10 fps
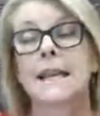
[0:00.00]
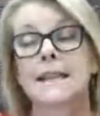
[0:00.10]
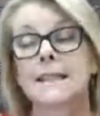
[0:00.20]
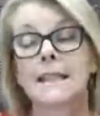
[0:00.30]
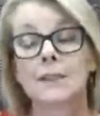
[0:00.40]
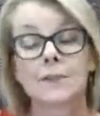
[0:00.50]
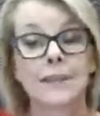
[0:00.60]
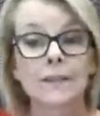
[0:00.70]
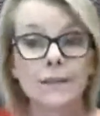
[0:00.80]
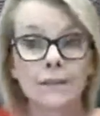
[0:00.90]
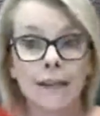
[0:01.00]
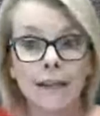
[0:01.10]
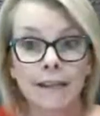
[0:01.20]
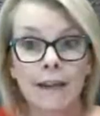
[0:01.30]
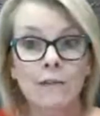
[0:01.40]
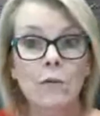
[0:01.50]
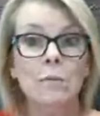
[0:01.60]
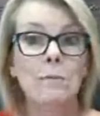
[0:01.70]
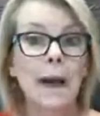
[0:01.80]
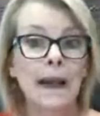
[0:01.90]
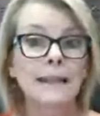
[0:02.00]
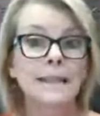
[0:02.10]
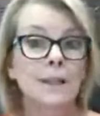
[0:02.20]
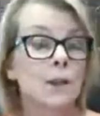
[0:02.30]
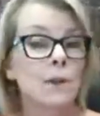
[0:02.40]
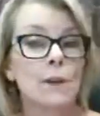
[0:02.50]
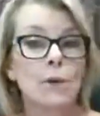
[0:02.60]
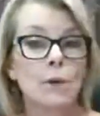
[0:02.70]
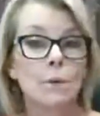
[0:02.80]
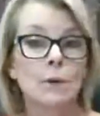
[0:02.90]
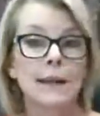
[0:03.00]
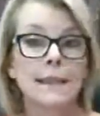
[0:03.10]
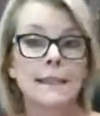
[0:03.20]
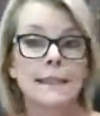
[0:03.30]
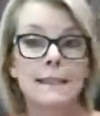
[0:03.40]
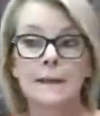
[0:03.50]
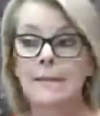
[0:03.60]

a 6 or 7 figure level, but you incorporate